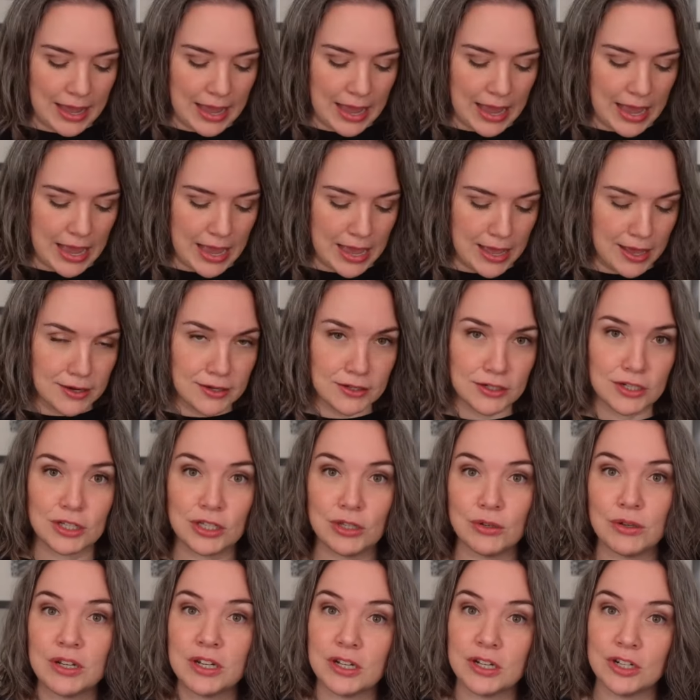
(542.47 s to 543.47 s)
and
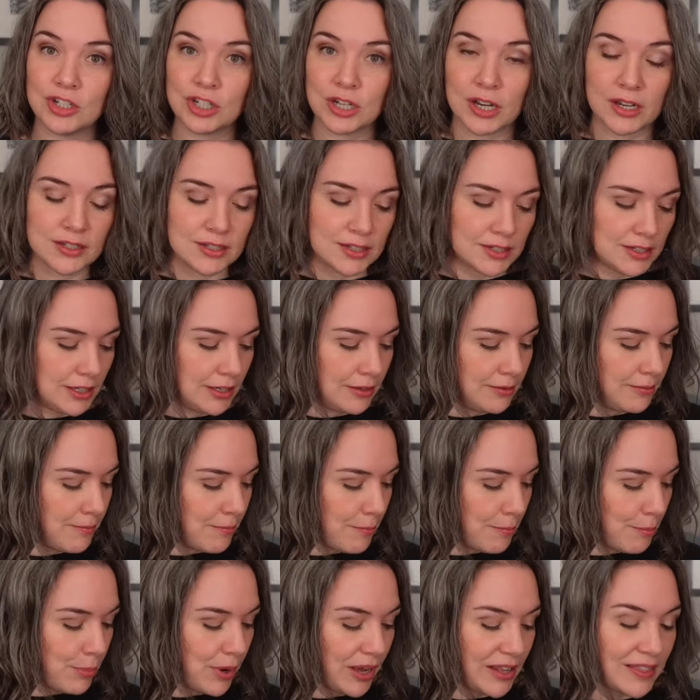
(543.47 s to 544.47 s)
you can adjust.
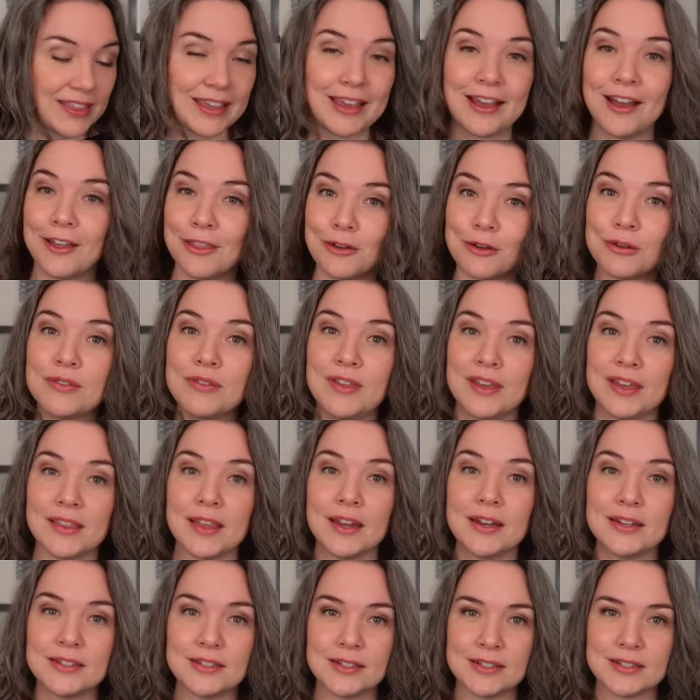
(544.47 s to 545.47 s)
But the other thing
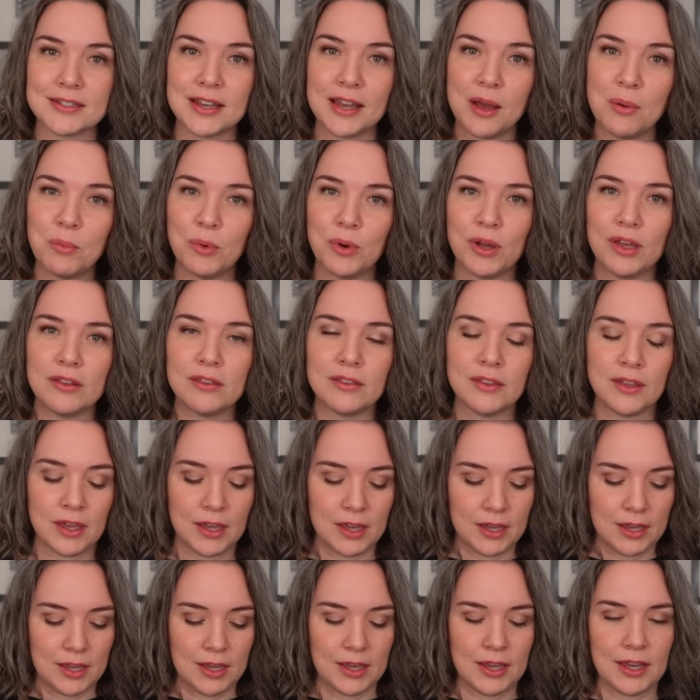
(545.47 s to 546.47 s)
that it does come with
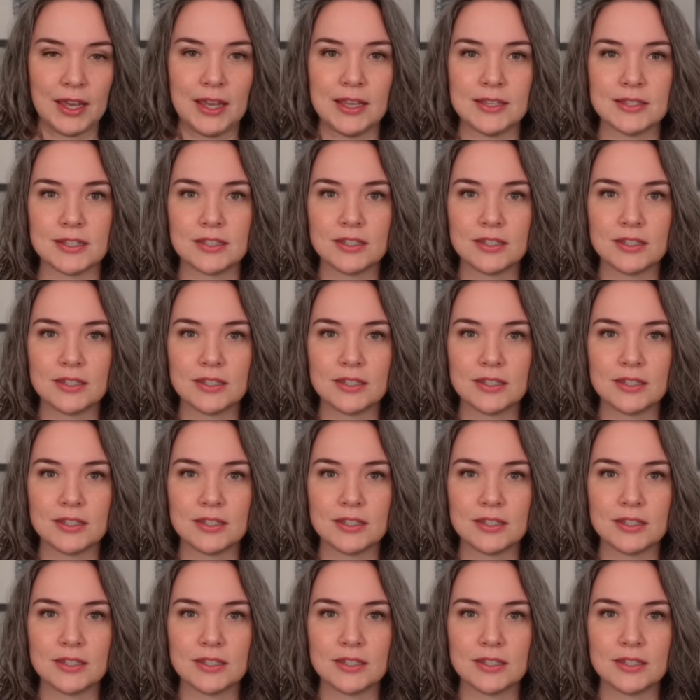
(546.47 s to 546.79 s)
is a